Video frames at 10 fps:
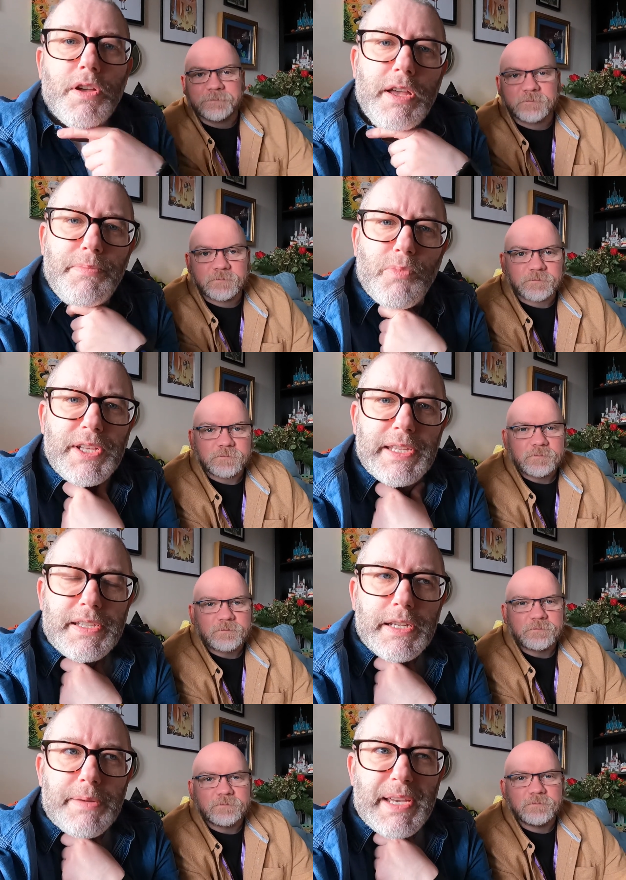Speaker 1: Um, when did
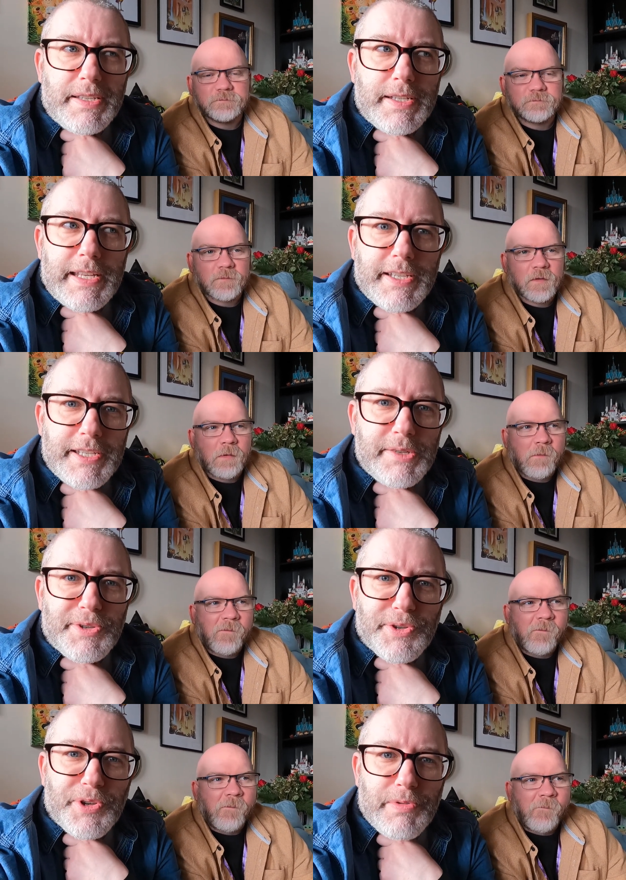these turn up yesterday? Just as we
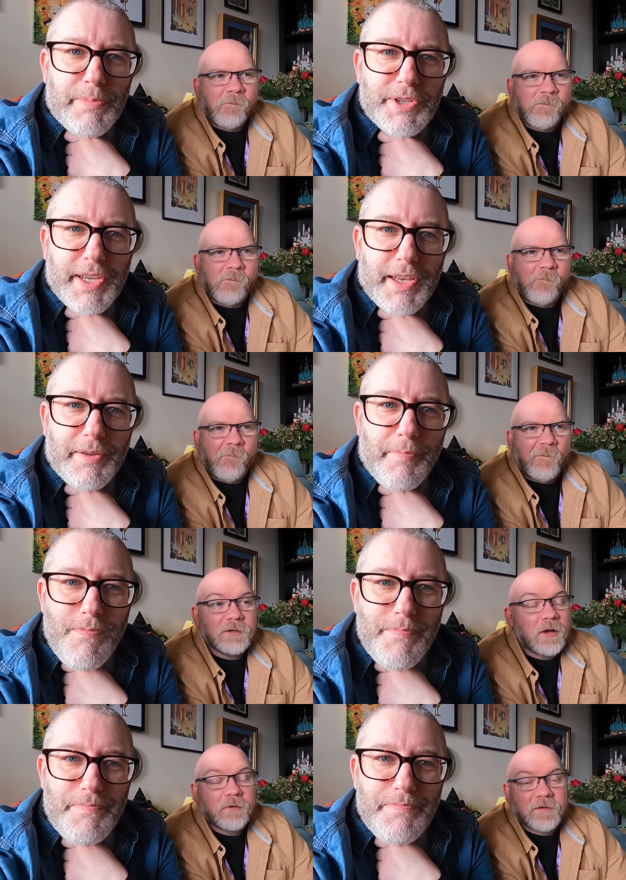took all the rubbish out.
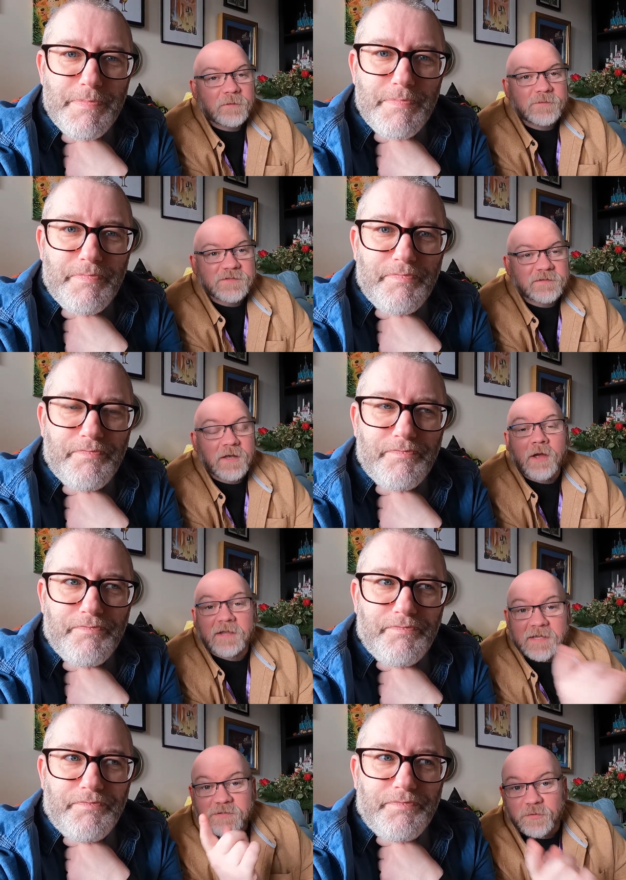
Speaker 2: No, that was uh,
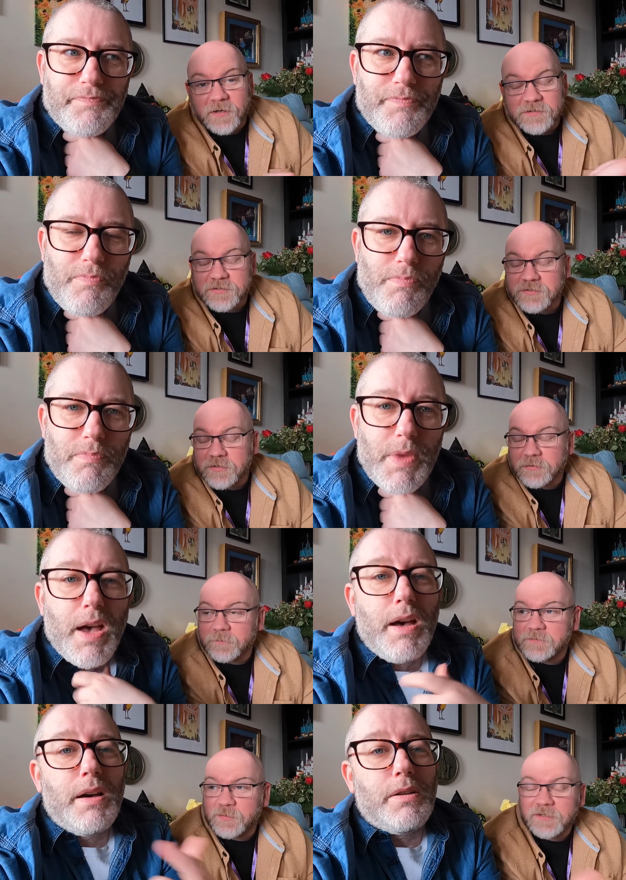Castle Collection turned
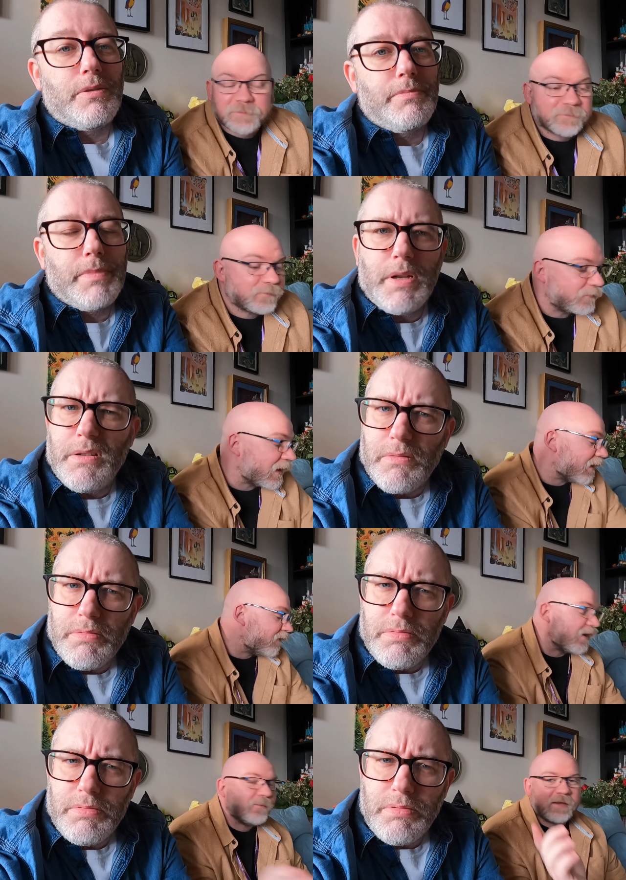up this oh. week. That
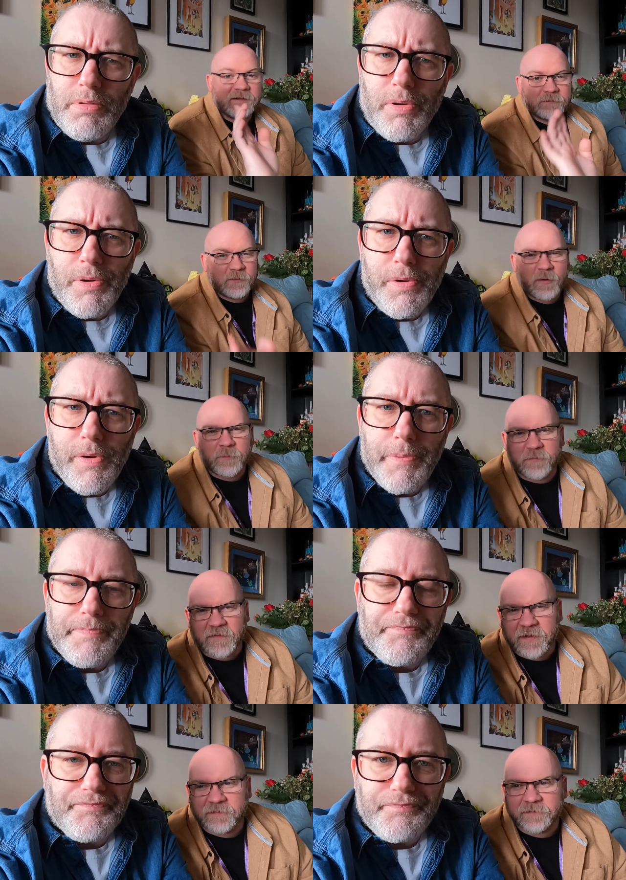that'll be. We won't put
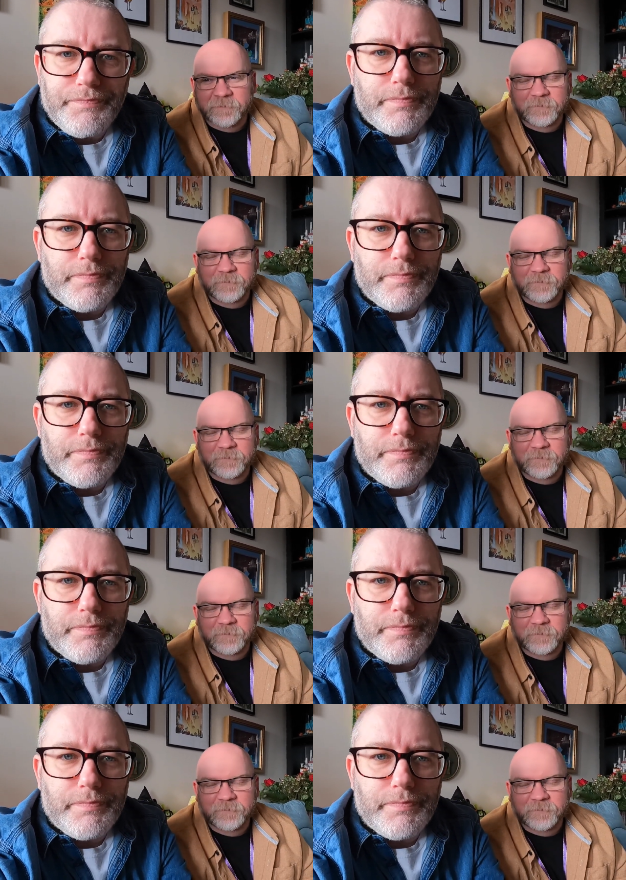that in the.